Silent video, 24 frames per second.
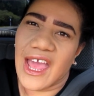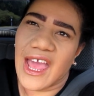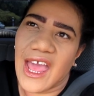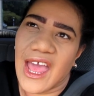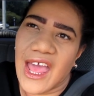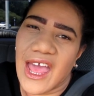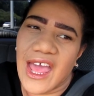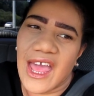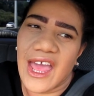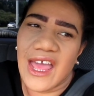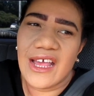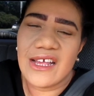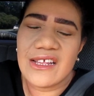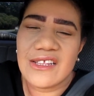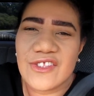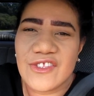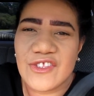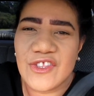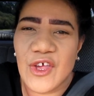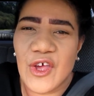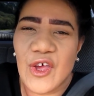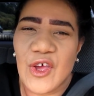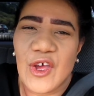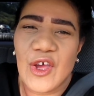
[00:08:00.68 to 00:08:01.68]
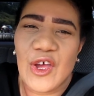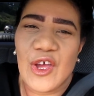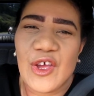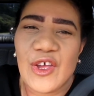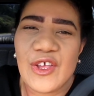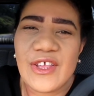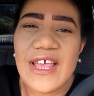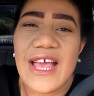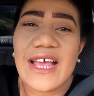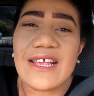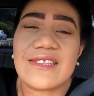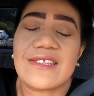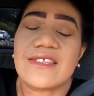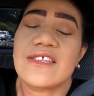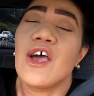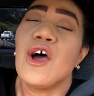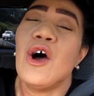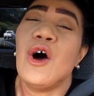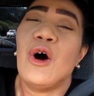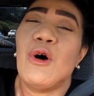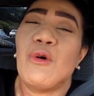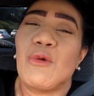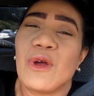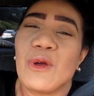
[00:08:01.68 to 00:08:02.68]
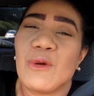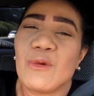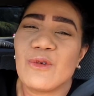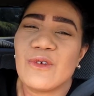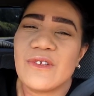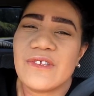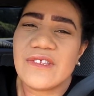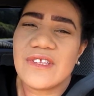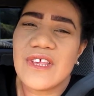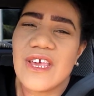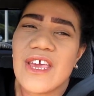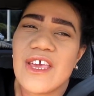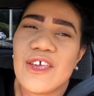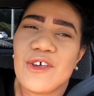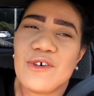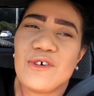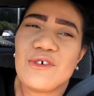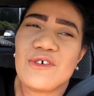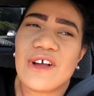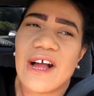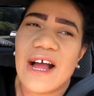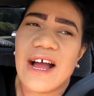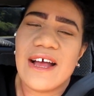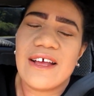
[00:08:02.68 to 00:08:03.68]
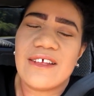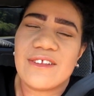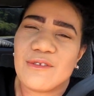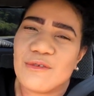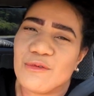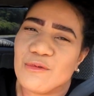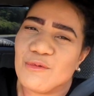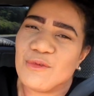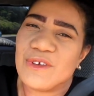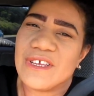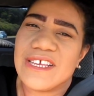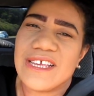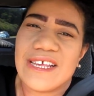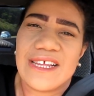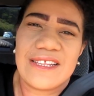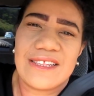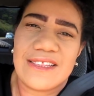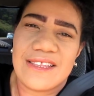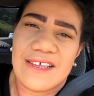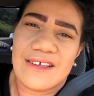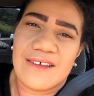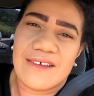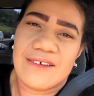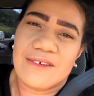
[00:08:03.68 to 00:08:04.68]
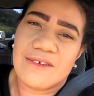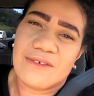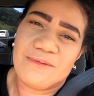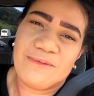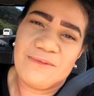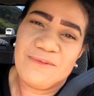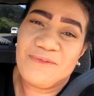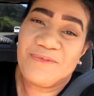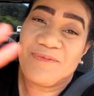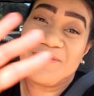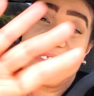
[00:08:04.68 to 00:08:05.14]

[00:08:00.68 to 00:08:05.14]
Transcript: guess so yes we will see you guys when we get there